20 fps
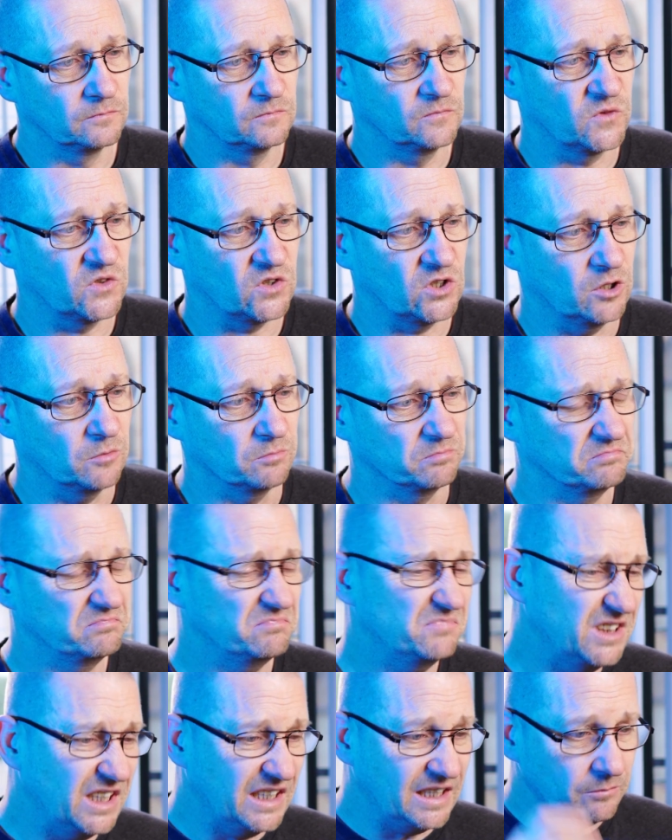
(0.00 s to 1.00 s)
So,
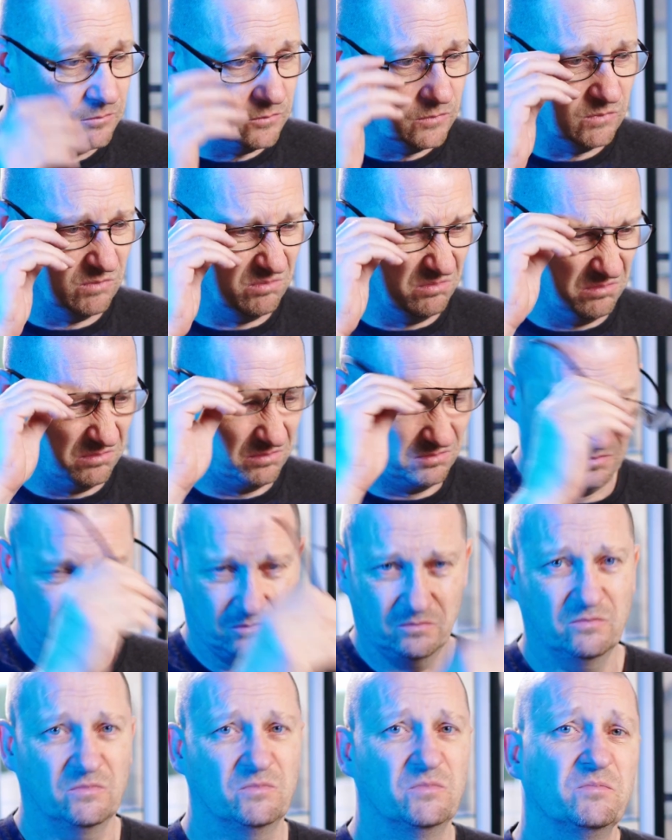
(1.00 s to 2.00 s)
yeah.
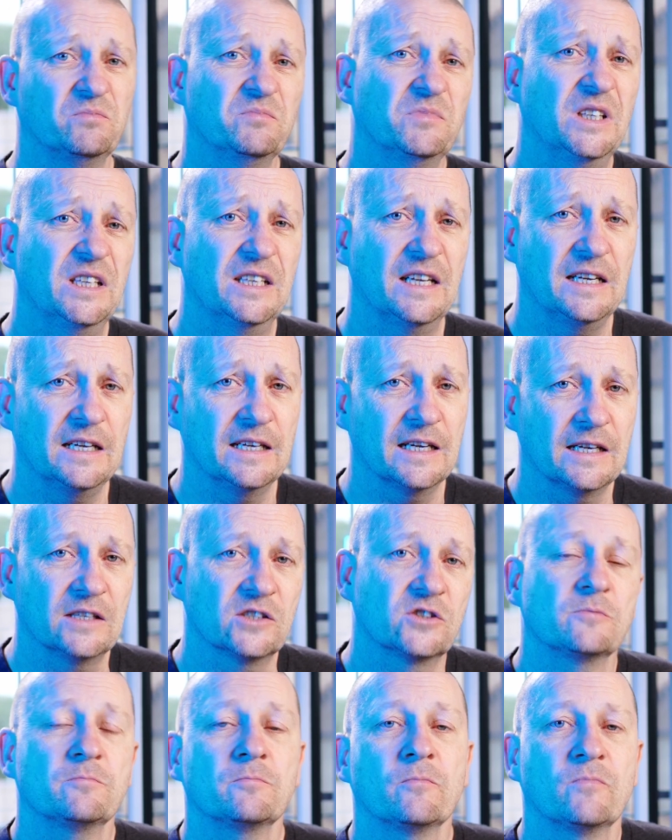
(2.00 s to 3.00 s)
In any
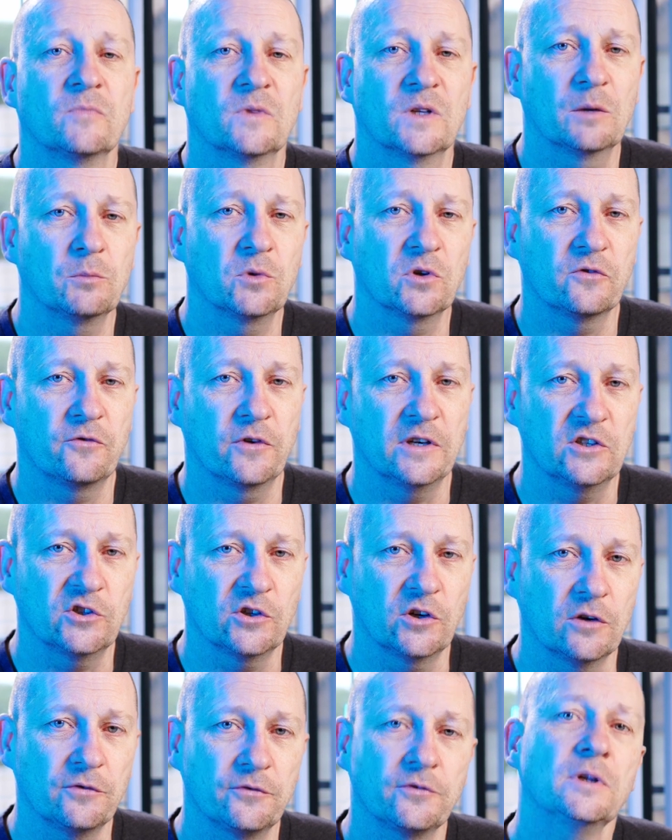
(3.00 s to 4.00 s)
case, I'm going to finish
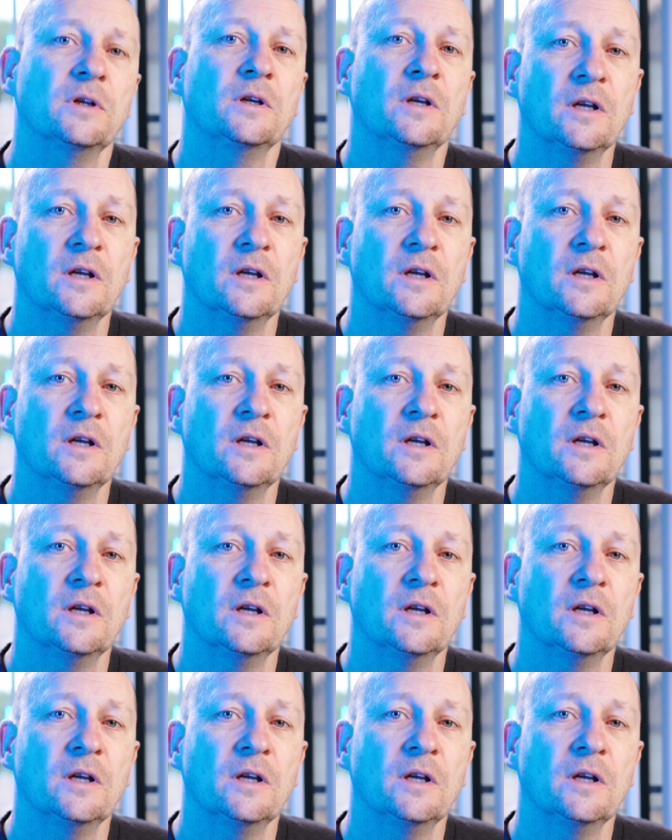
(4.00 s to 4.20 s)
it off.